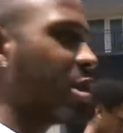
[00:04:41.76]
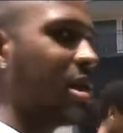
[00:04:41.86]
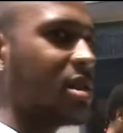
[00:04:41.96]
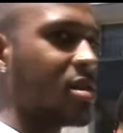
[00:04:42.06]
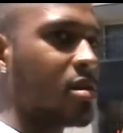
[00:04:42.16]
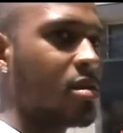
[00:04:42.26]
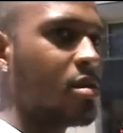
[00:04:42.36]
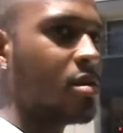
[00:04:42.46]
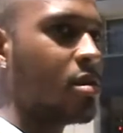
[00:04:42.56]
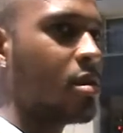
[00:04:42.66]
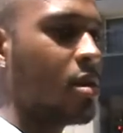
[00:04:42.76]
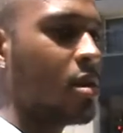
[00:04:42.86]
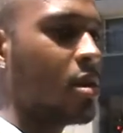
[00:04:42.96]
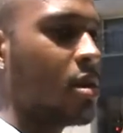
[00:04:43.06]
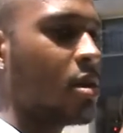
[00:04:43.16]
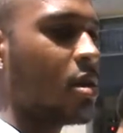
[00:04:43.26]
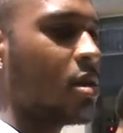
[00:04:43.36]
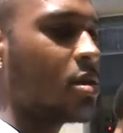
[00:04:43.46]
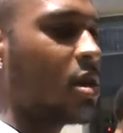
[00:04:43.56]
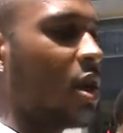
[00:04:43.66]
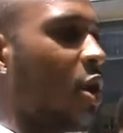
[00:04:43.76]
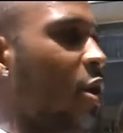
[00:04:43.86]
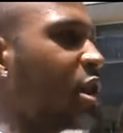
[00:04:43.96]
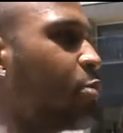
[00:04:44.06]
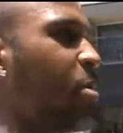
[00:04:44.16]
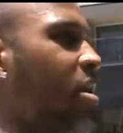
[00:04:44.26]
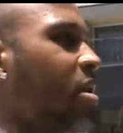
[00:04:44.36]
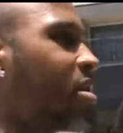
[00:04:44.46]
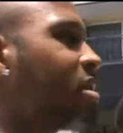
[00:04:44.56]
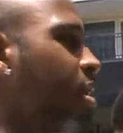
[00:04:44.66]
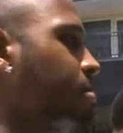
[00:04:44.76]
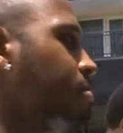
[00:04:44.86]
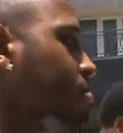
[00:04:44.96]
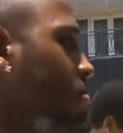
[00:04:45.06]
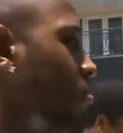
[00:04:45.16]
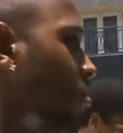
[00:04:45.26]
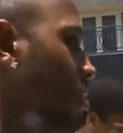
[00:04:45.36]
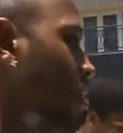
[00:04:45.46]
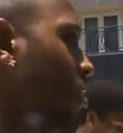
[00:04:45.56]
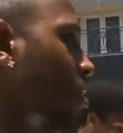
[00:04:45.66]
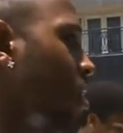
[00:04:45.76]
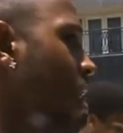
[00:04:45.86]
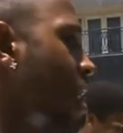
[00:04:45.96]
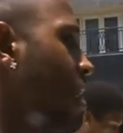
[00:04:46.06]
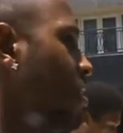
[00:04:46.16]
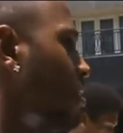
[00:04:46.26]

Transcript: is increasing. So the Lord is speeding this up. All